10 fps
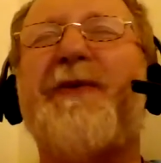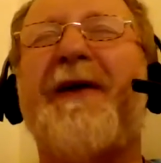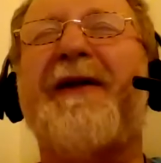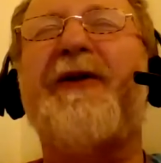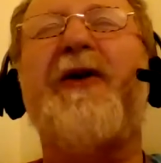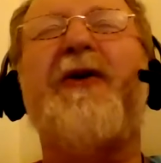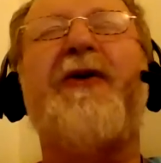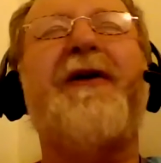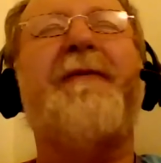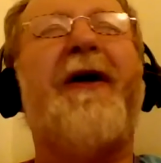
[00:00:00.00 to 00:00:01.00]
when you
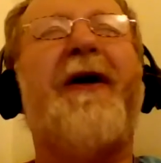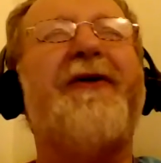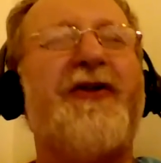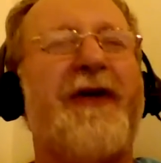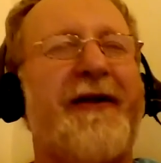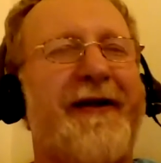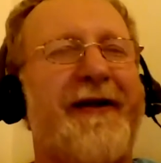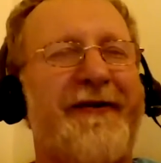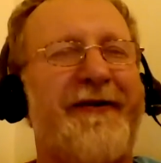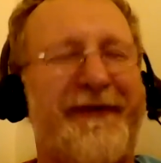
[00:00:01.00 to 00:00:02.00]
learn about each other,
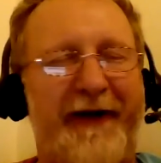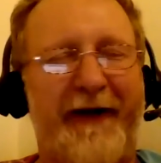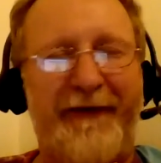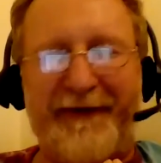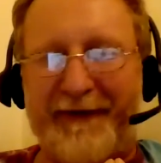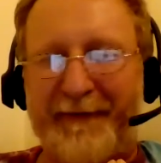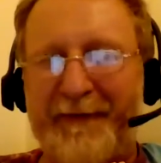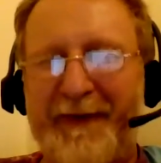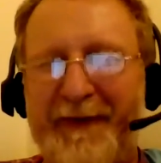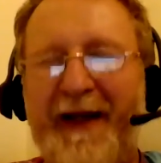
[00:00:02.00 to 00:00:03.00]

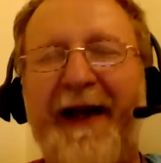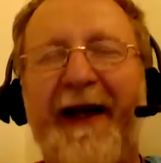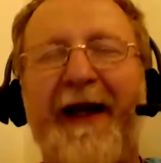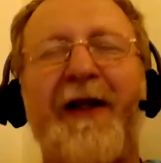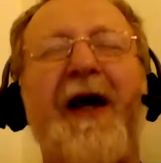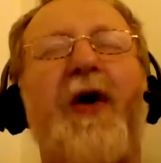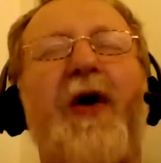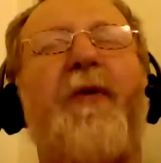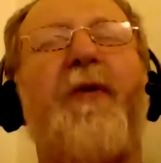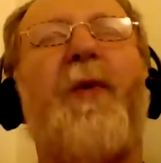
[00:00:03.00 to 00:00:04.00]
everything, and
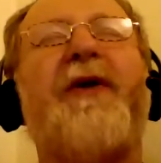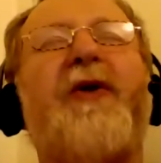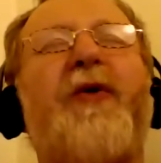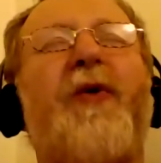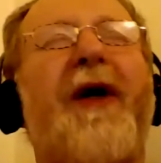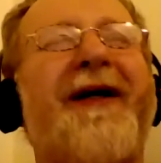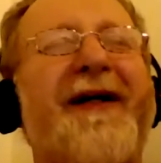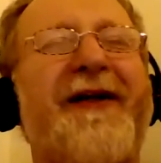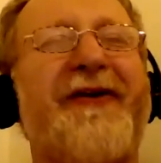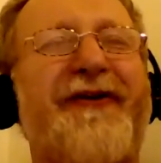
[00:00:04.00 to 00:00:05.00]
when you are
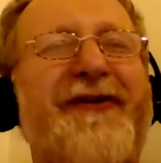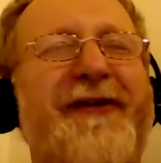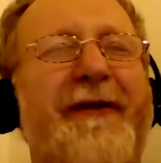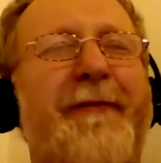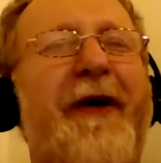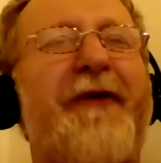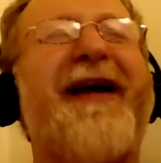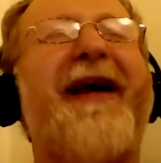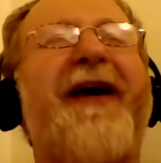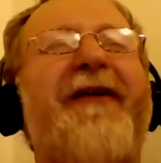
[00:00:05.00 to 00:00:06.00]
interested about
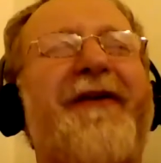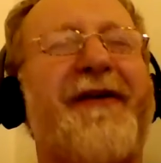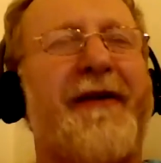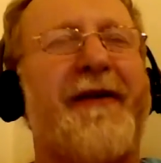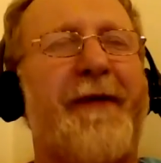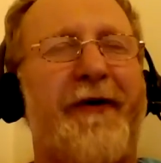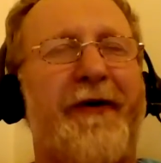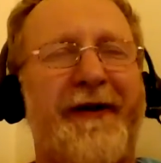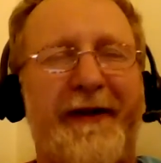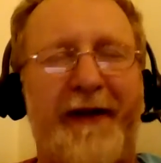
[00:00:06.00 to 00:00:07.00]
everything
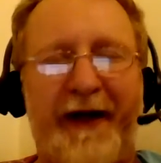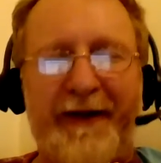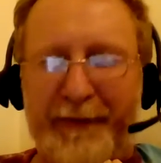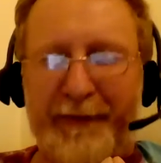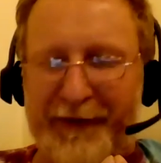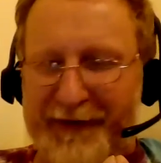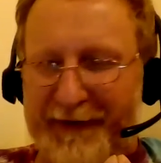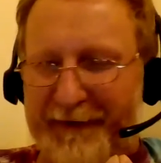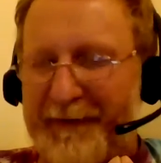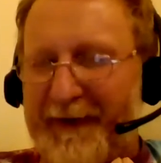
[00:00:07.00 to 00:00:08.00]
about that other
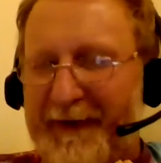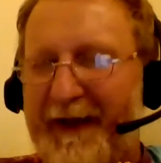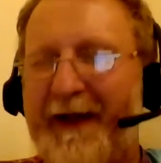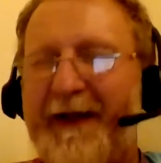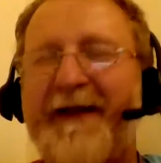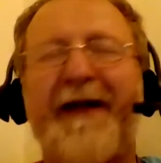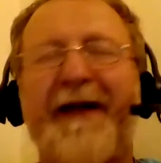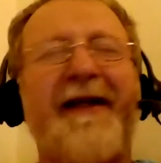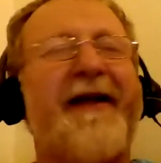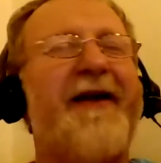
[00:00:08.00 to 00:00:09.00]
person, and
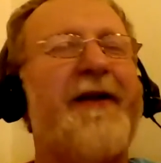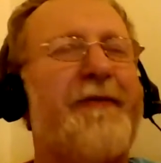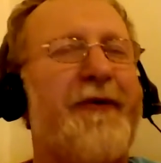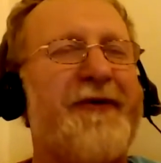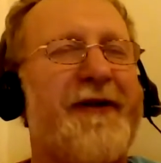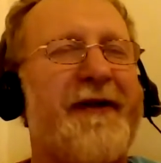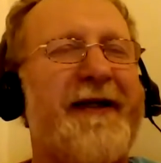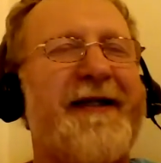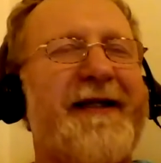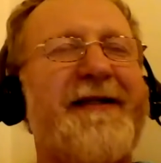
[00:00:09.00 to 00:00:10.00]
that other person
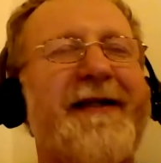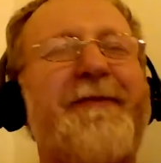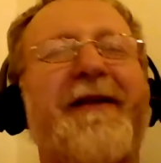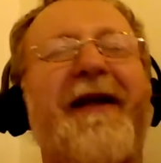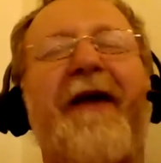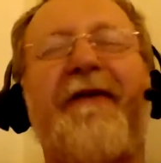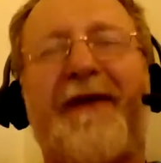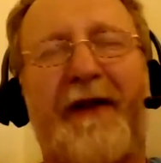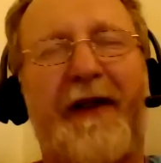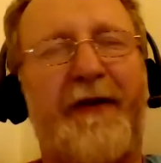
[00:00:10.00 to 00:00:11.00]
is accepting
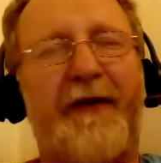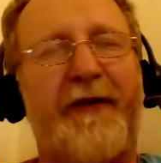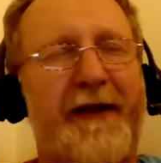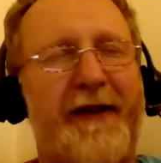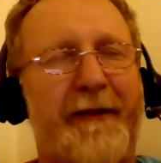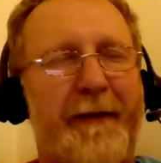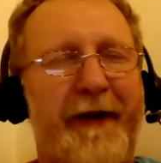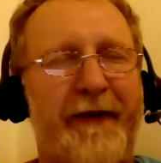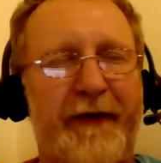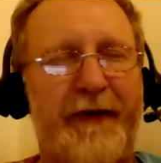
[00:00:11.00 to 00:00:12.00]
everything that you tell them
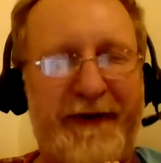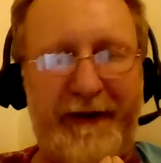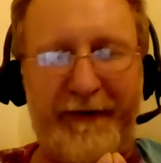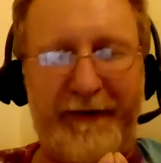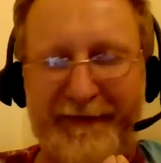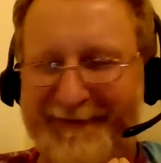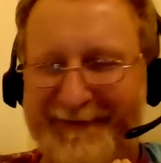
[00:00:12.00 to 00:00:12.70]
about yourself.